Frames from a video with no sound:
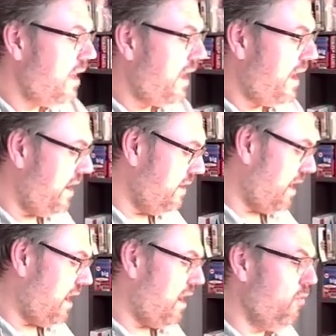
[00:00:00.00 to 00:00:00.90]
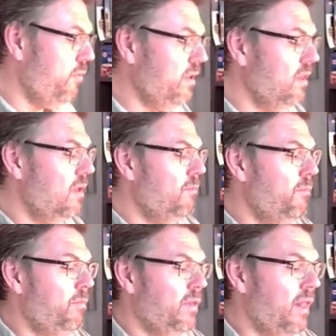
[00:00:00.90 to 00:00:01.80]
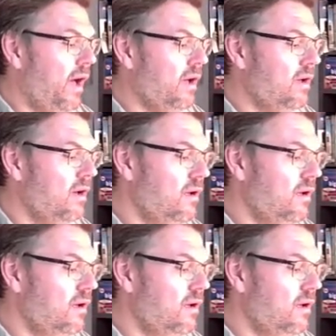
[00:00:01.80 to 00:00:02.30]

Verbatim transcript: and I will plug